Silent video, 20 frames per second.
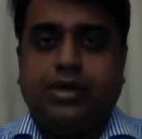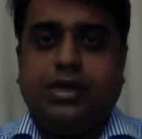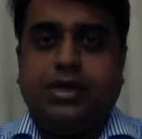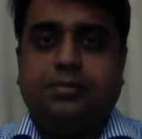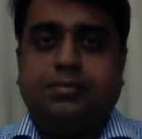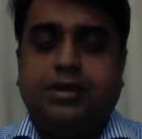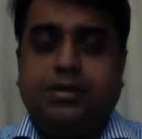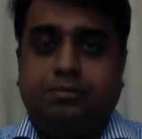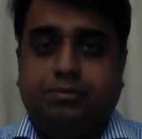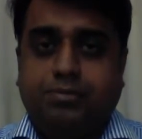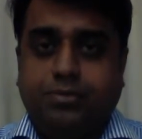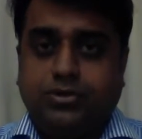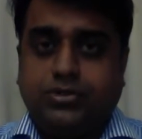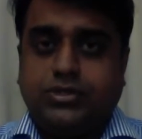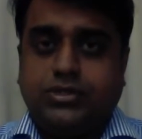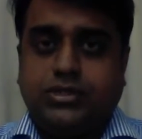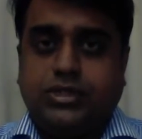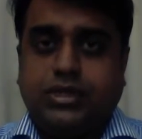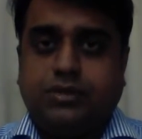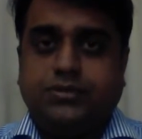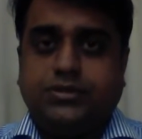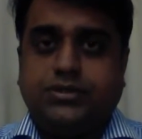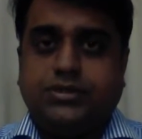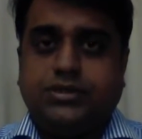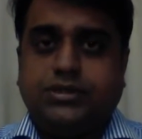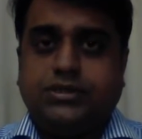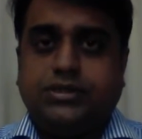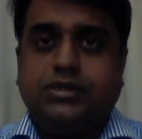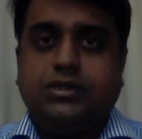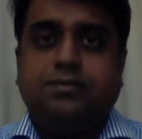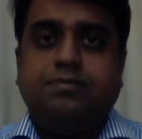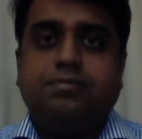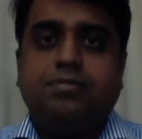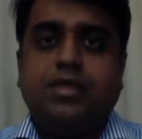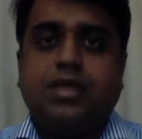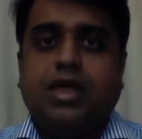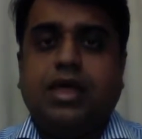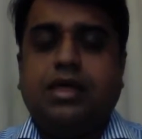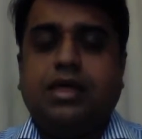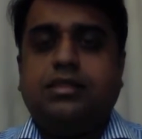apocalyptic books that was written
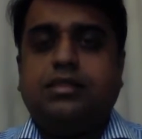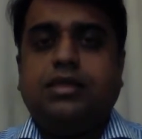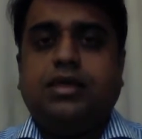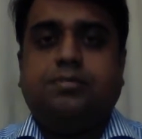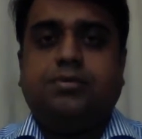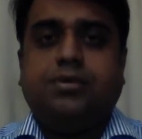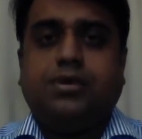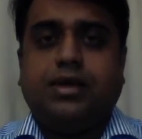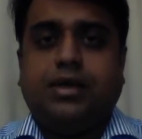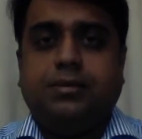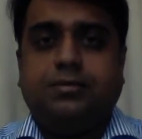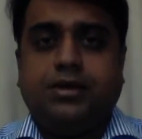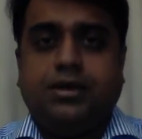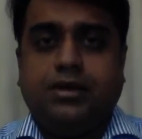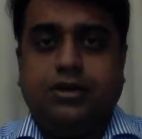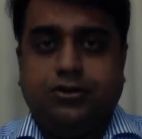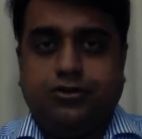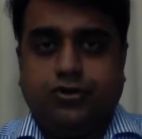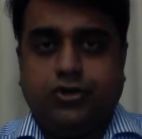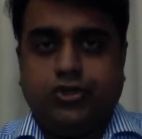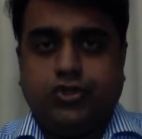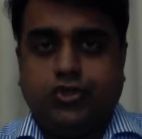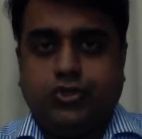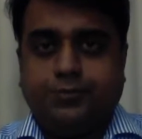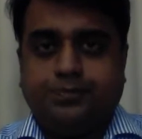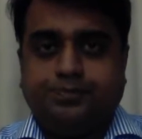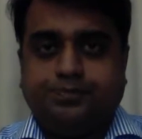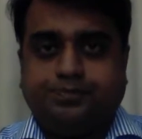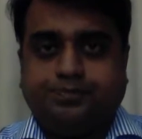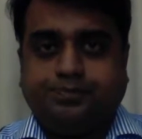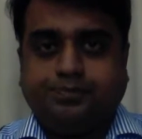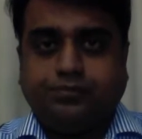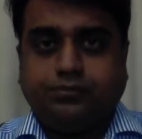and the apocalyptic literature.